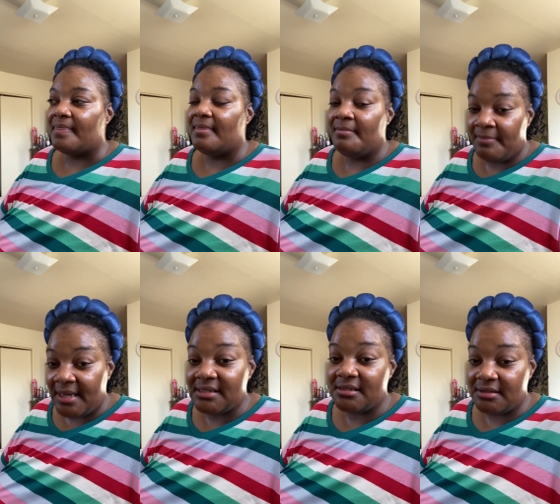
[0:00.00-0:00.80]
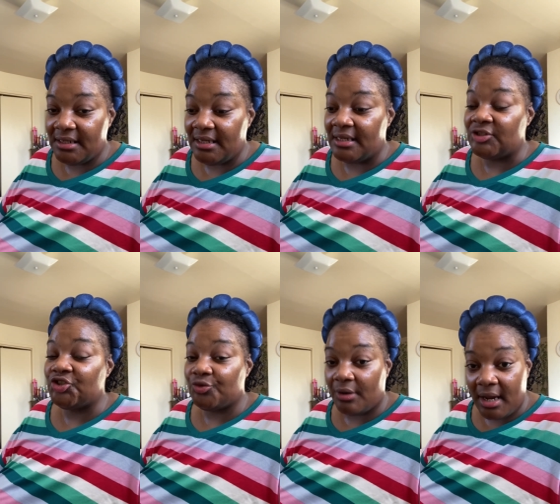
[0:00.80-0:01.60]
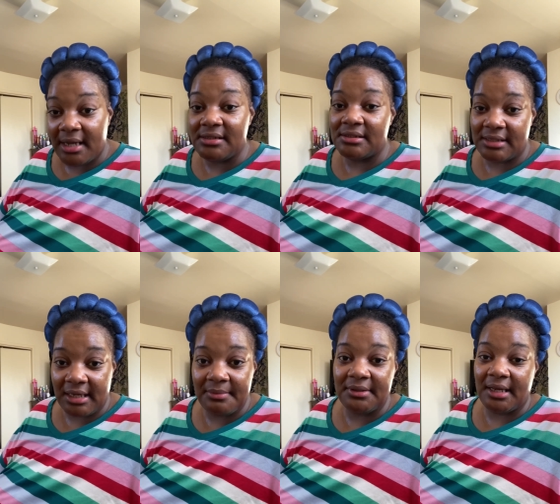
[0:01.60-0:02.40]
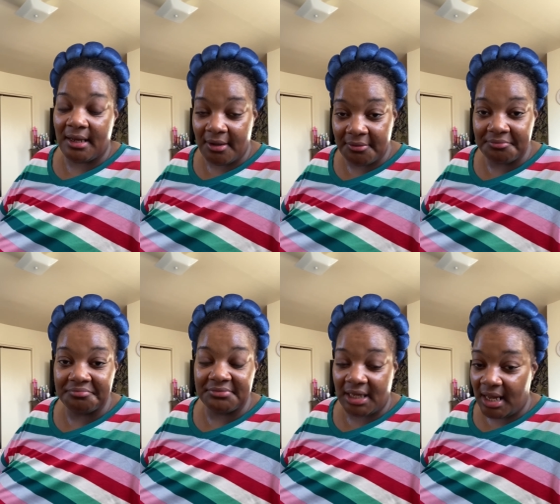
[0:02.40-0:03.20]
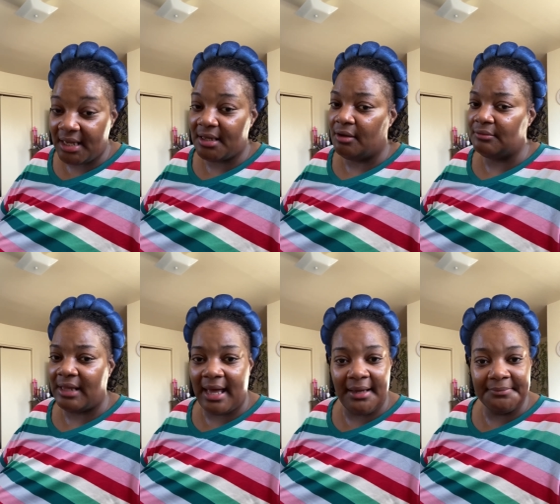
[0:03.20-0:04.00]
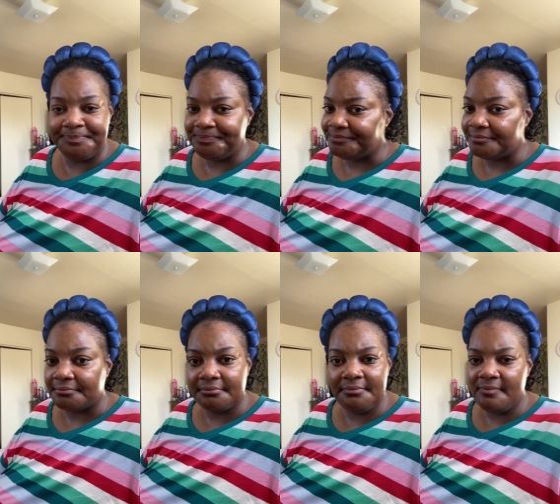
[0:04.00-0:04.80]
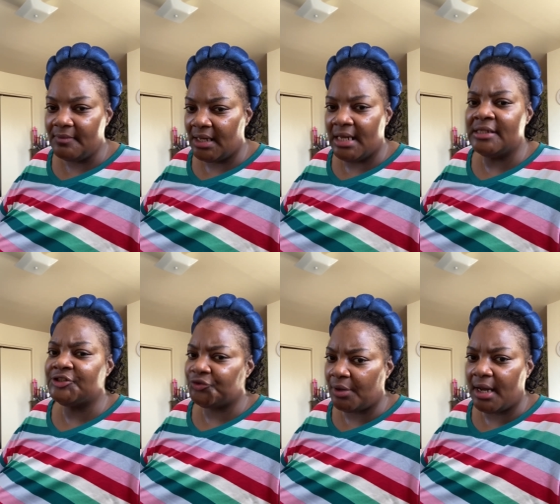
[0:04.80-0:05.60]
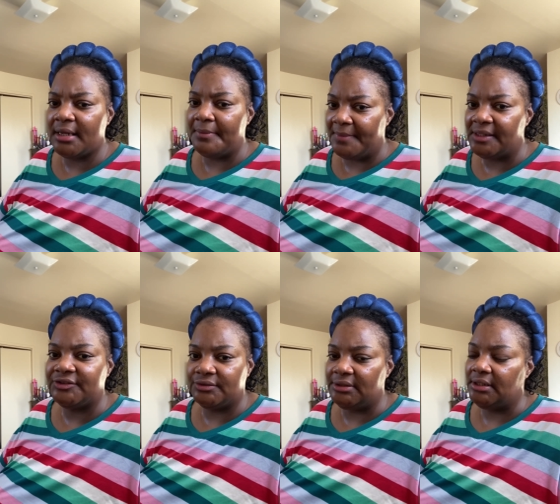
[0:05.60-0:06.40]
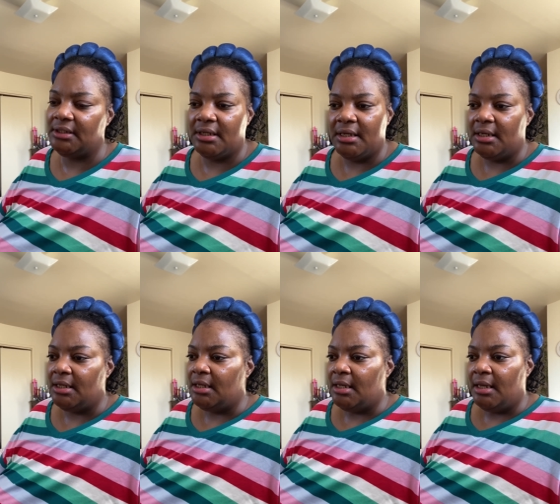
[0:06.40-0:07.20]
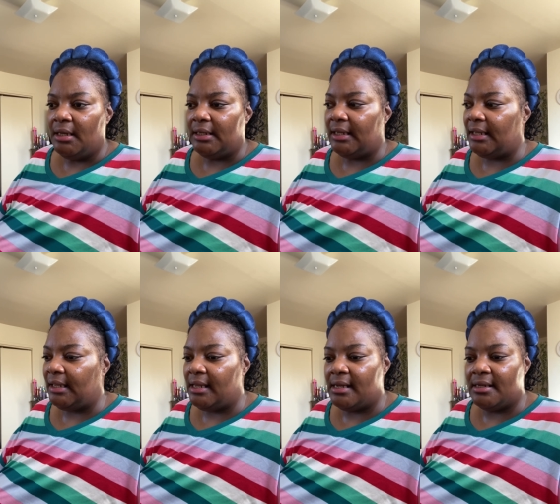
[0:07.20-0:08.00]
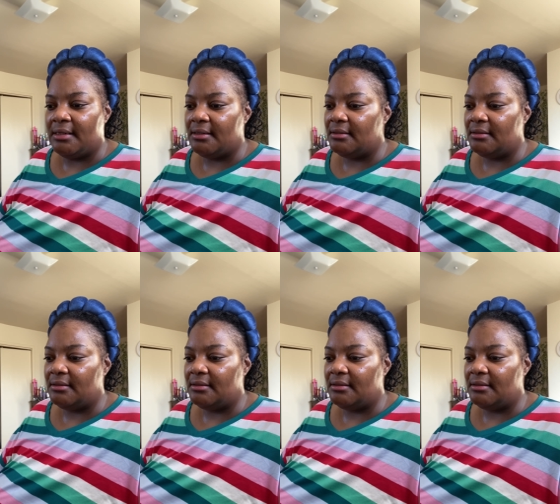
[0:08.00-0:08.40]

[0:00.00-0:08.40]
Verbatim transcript: mentally it's trying to take me down i ain't gonna lie it's trying mentally. And